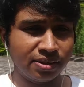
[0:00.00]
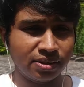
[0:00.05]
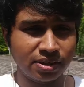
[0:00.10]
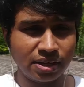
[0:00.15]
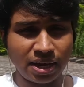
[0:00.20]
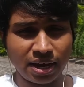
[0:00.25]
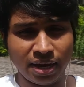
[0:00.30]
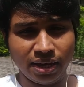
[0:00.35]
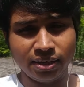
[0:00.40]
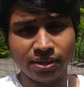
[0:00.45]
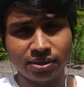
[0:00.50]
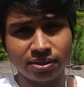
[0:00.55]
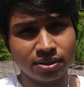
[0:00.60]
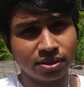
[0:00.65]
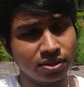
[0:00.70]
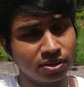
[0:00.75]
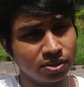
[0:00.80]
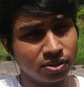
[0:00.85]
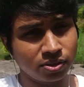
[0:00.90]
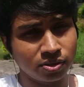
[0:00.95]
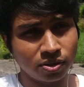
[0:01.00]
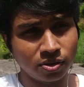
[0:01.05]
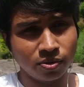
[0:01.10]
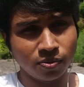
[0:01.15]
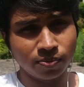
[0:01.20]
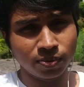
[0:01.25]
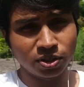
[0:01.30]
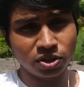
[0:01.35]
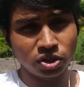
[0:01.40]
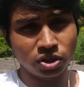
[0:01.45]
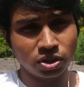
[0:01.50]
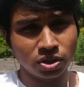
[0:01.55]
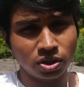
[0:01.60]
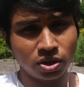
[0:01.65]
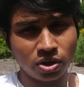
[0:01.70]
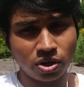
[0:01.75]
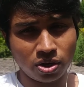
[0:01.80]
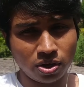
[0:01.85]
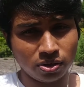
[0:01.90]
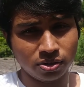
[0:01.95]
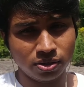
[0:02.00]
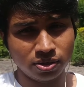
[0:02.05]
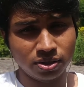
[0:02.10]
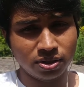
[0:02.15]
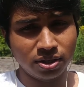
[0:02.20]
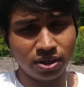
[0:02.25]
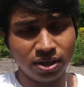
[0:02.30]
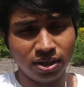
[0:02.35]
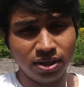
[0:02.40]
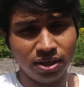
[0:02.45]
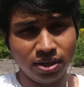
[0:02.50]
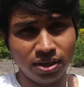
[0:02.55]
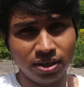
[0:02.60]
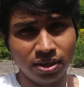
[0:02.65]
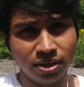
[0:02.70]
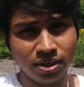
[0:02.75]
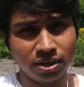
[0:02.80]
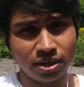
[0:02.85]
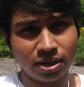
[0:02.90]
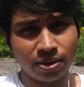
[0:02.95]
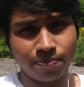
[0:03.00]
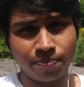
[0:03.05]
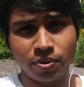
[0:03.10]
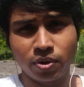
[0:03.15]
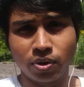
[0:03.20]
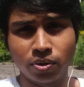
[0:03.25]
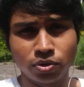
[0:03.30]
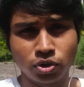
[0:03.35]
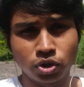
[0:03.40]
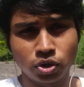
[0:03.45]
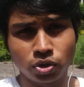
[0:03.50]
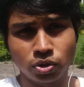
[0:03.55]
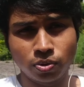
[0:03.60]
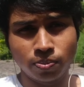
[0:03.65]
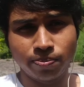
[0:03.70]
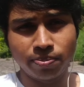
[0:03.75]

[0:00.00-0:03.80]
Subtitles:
it takes so much costly approach to